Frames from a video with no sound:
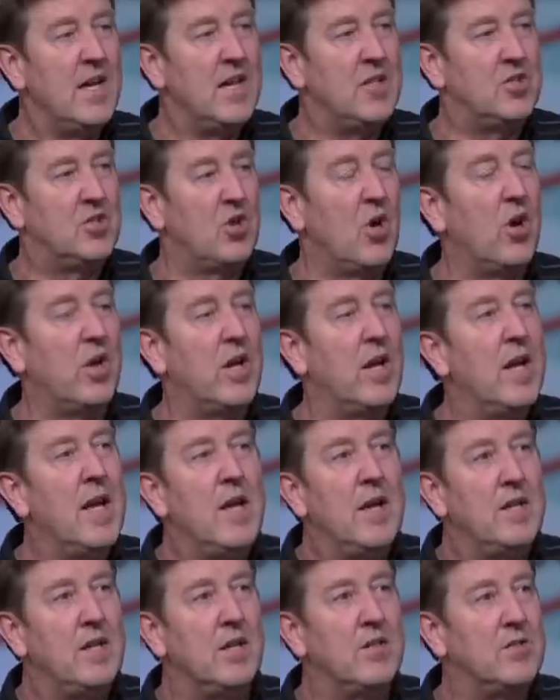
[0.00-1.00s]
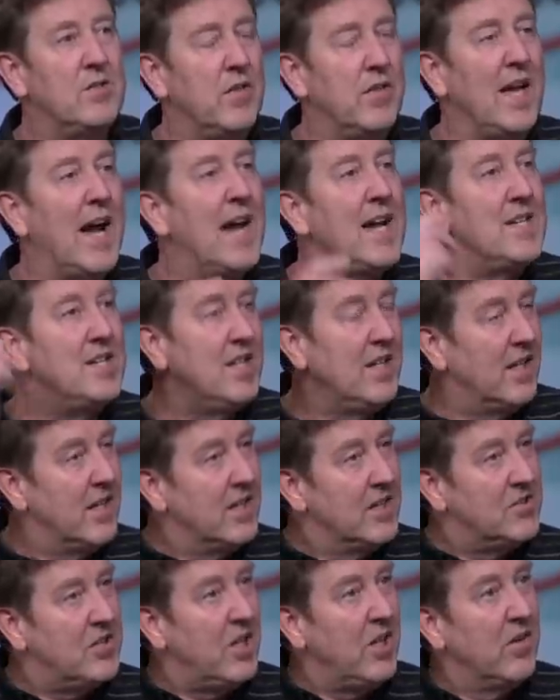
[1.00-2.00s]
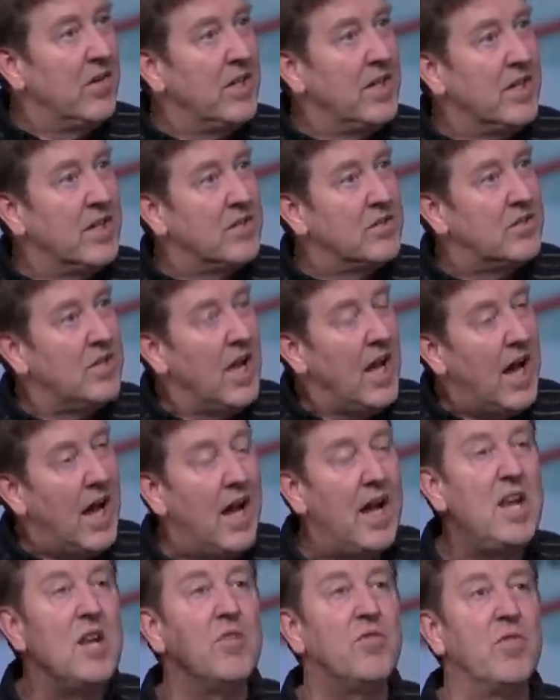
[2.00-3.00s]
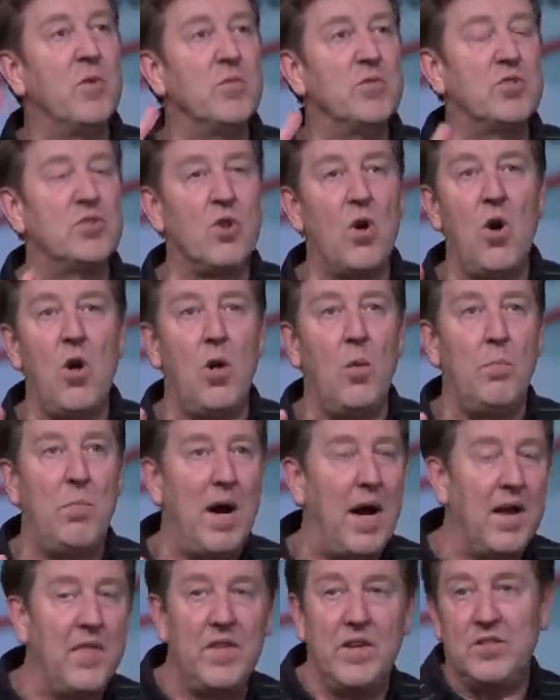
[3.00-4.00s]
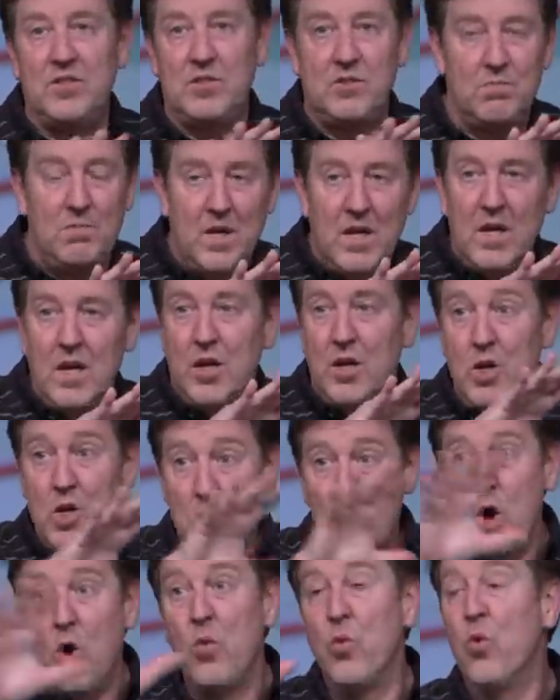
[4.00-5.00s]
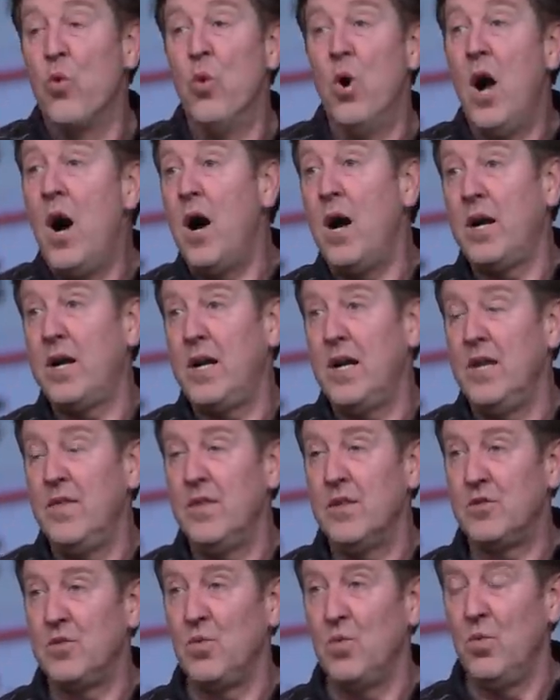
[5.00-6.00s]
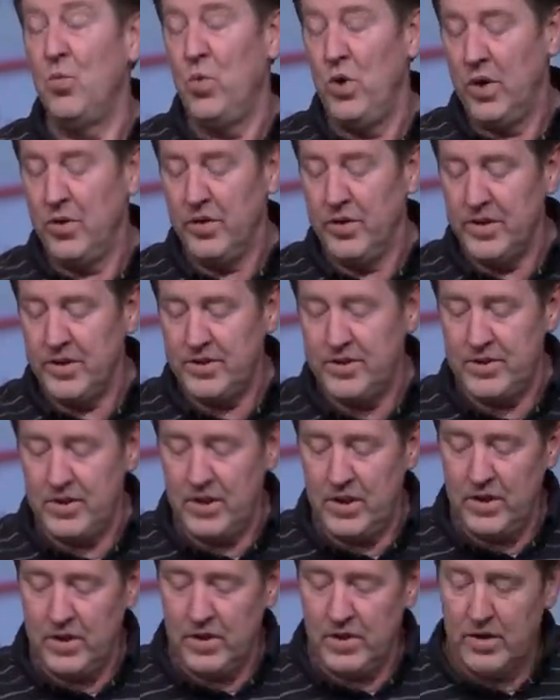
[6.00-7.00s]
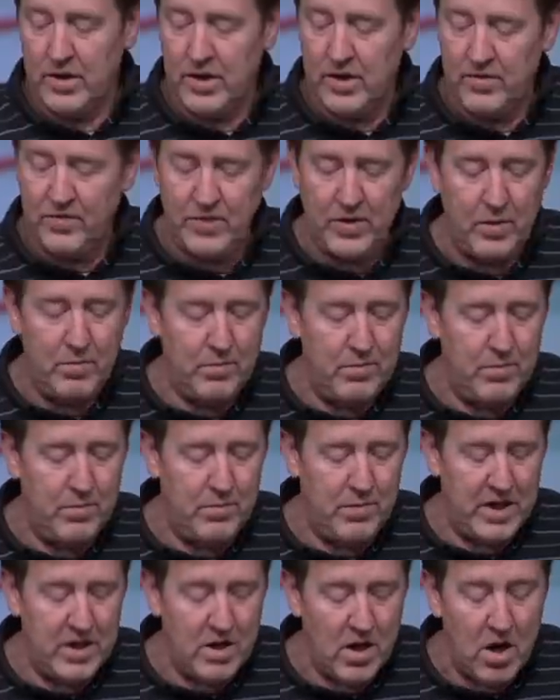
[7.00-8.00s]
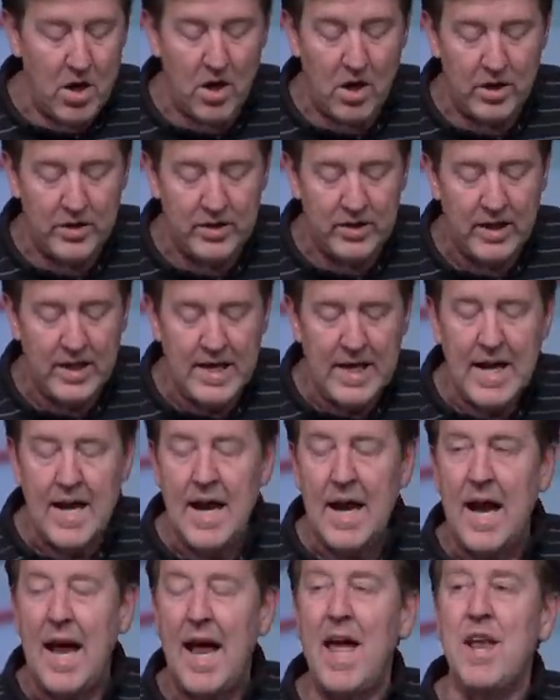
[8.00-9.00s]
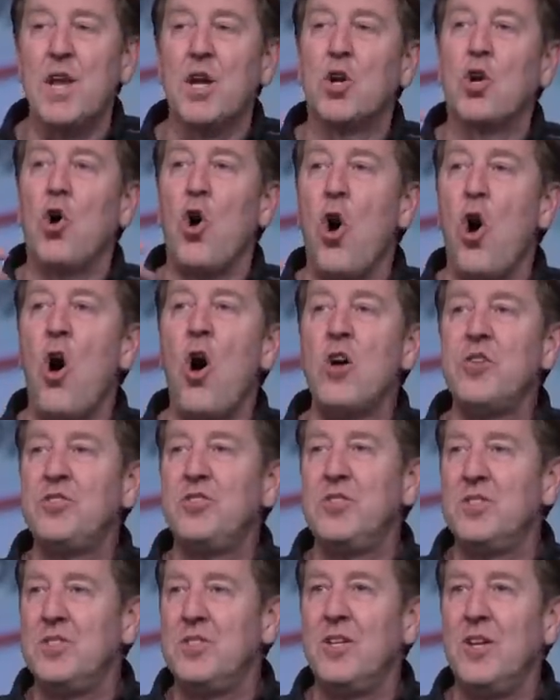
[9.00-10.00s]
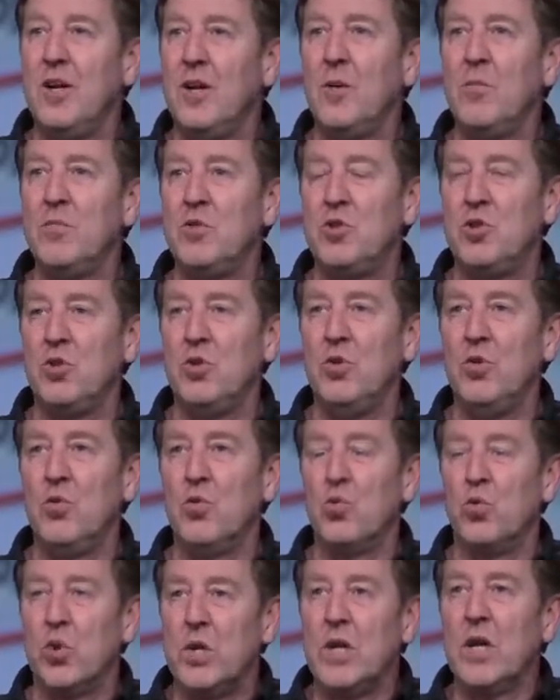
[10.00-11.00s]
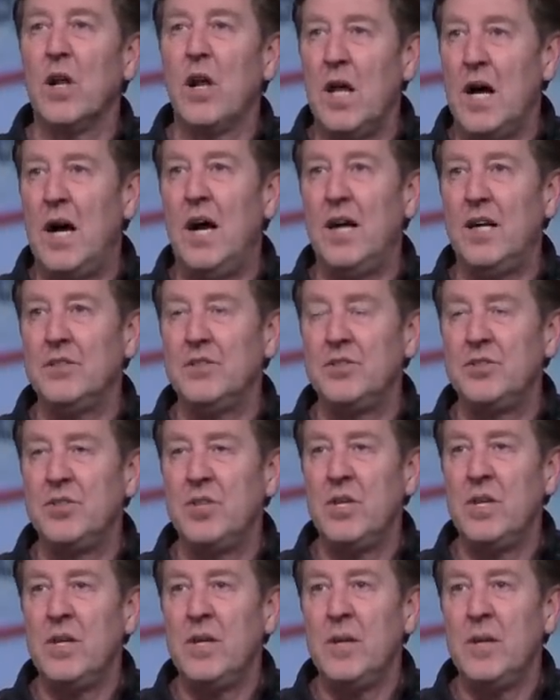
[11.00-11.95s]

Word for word: he's talking. The idea is, here he is hiding from Saul by this known rock in this wilderness here of Maon, and it causes him to realize